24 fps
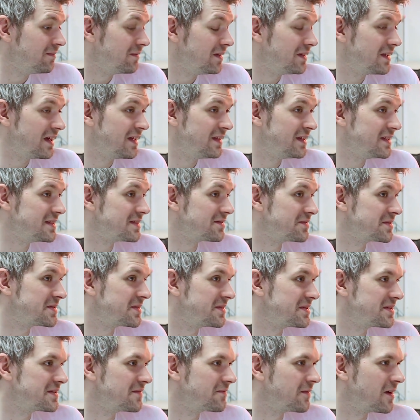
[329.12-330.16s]
But then there's all
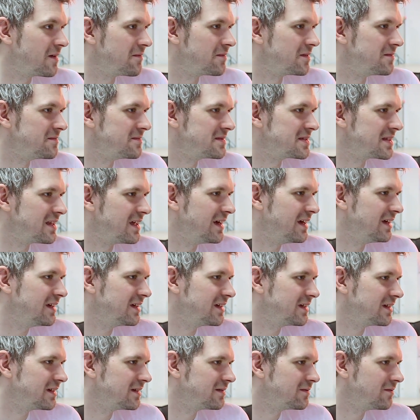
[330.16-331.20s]
sorts of problems like
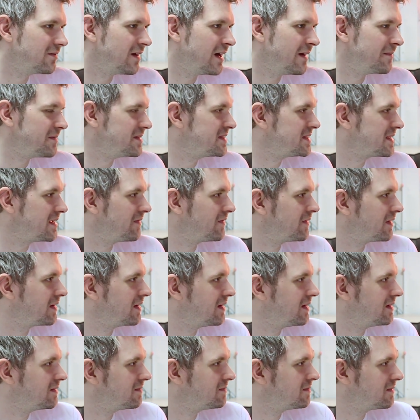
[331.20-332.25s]
what happens if
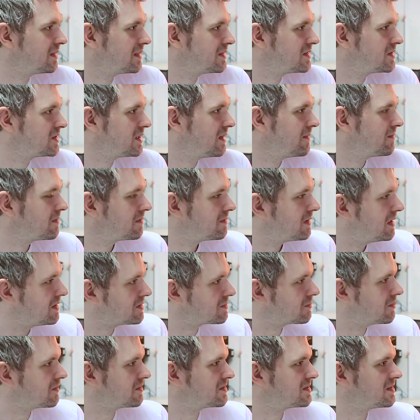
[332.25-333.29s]
a ship
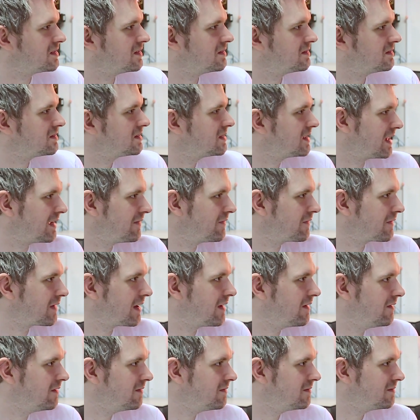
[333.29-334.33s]
hits water? Do they
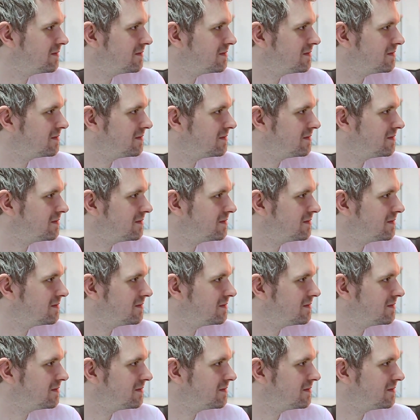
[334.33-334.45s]
float?